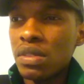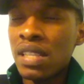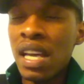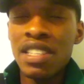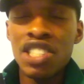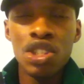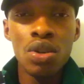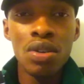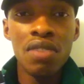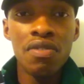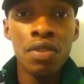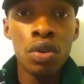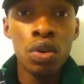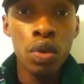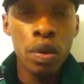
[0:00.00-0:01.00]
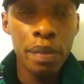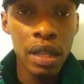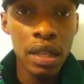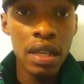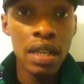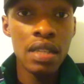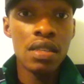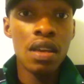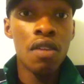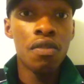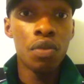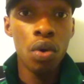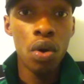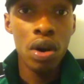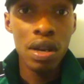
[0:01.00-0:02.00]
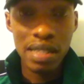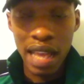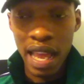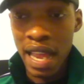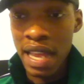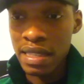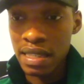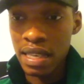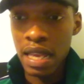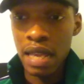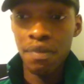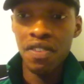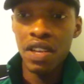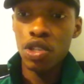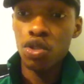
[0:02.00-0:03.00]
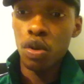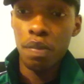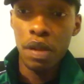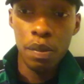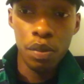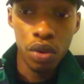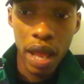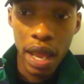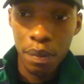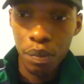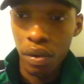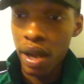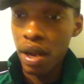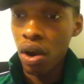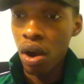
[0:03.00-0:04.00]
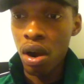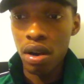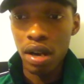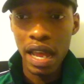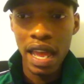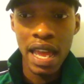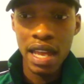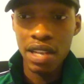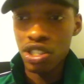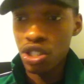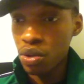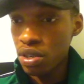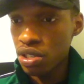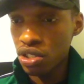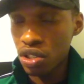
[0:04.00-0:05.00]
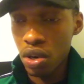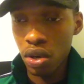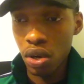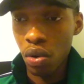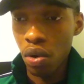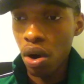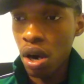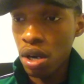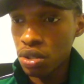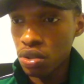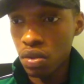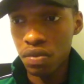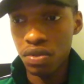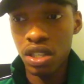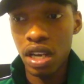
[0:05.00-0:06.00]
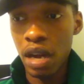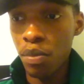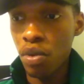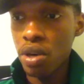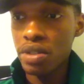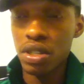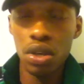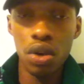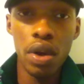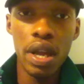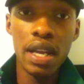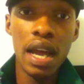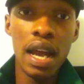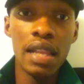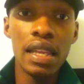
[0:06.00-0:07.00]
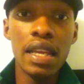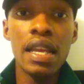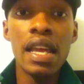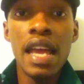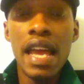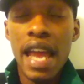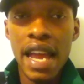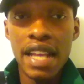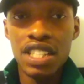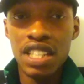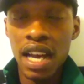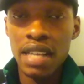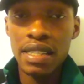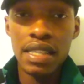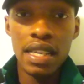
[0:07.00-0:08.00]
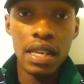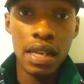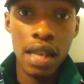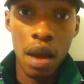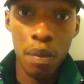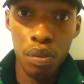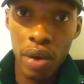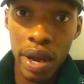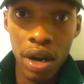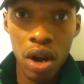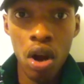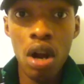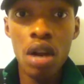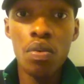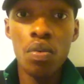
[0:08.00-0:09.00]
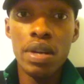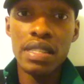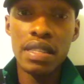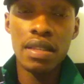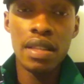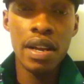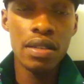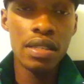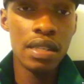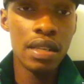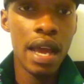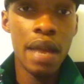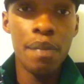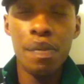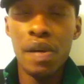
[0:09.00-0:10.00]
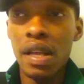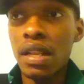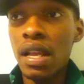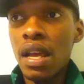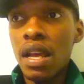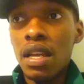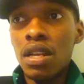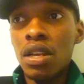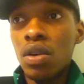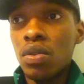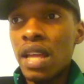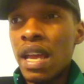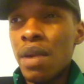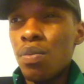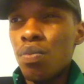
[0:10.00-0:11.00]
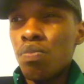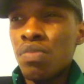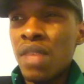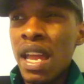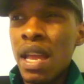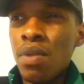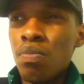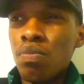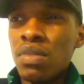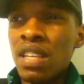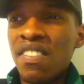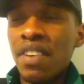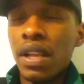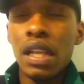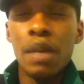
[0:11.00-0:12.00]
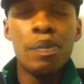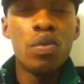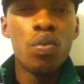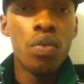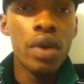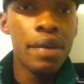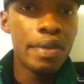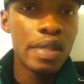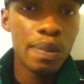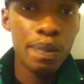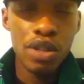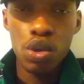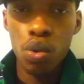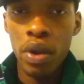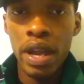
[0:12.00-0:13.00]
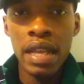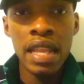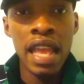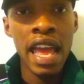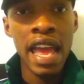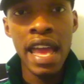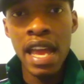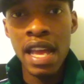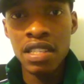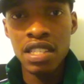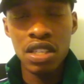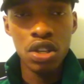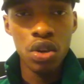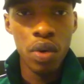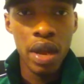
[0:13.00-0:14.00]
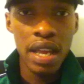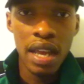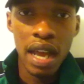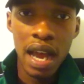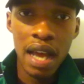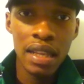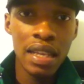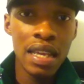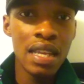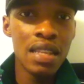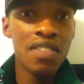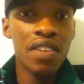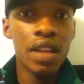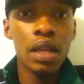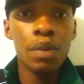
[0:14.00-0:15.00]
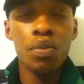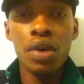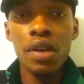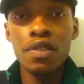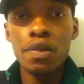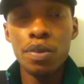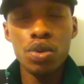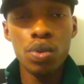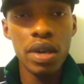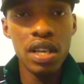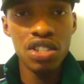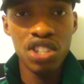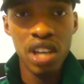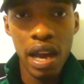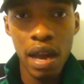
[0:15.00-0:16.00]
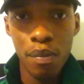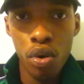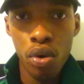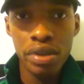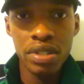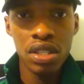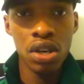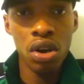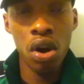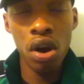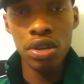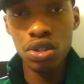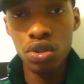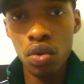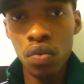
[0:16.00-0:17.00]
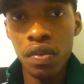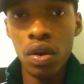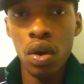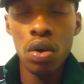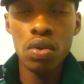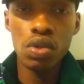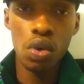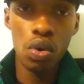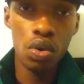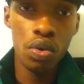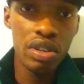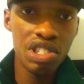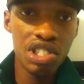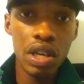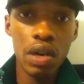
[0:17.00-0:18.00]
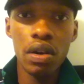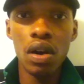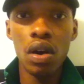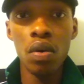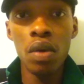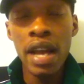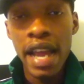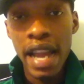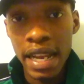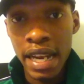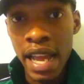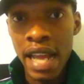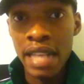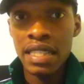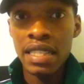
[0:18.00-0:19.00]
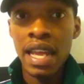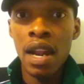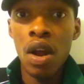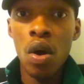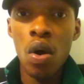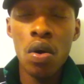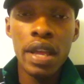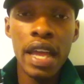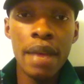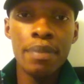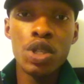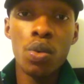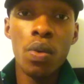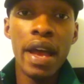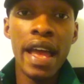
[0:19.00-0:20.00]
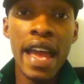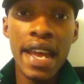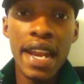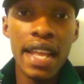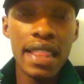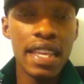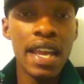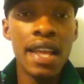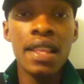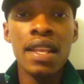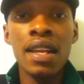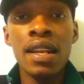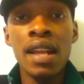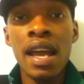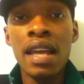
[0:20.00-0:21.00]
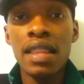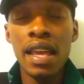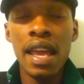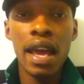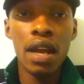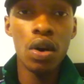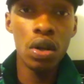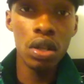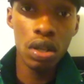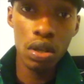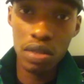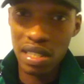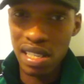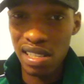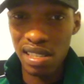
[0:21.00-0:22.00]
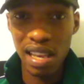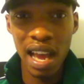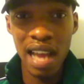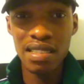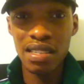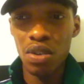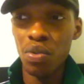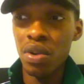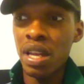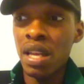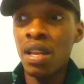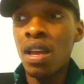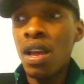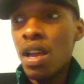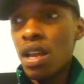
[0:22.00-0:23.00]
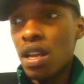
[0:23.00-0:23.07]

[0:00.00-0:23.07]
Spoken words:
touching on the vulnerabilities of Raw's A team, featuring people like Bret Hart, Edge, Chris Jericho, R-Truth, John Morrison, Great Khali, and John Cena. Now, Bret Hart wasn't there tonight, but they developed rifts between Edge and Great Khali, developed rifts between John Morrison and R-Truth, and also Chris Jericho and Edge, and that all came to a head at the end of the night. They had all of those 6 guys in the ring,